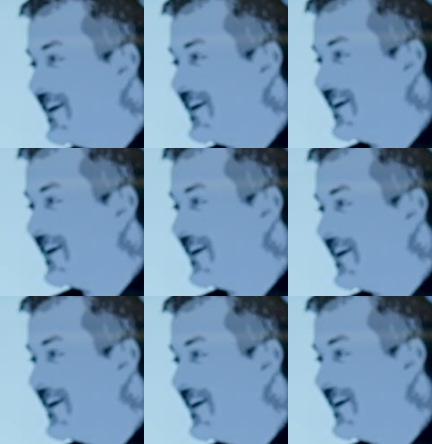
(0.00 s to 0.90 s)

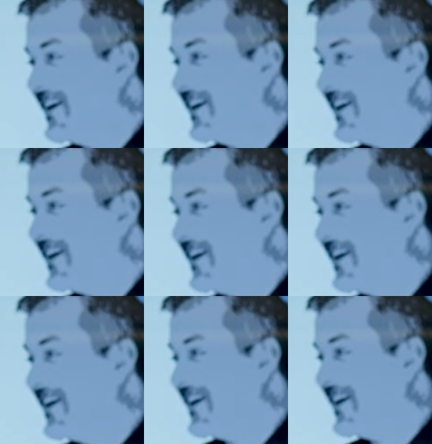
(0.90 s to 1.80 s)

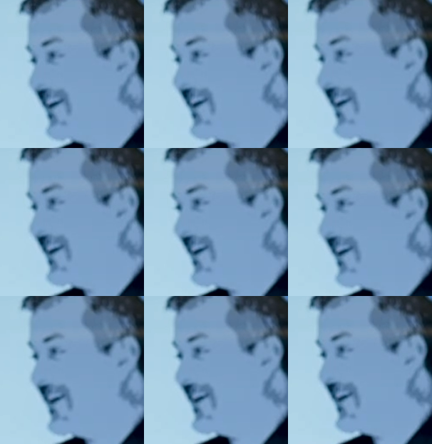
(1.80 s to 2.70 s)

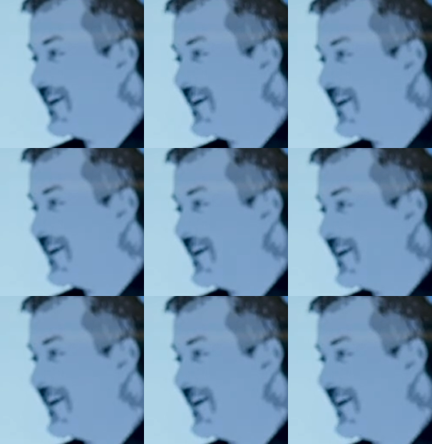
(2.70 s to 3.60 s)

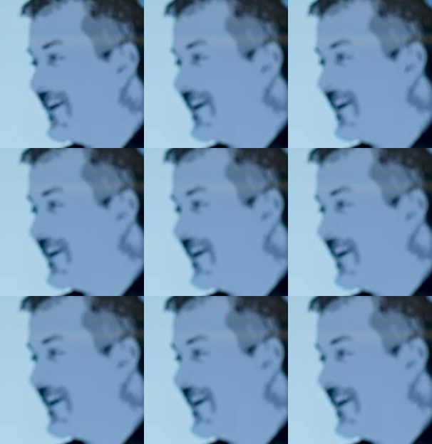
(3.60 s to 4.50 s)

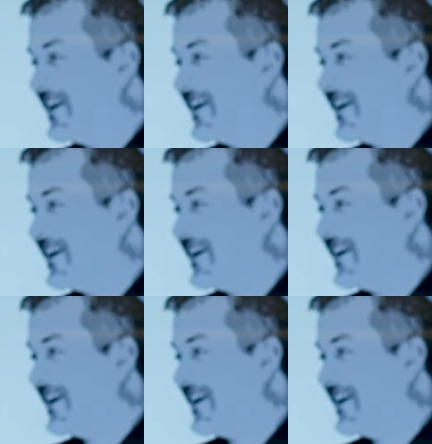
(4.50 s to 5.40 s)

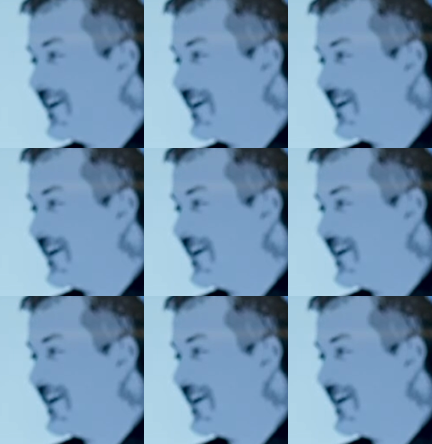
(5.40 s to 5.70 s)
This person isn't speaking.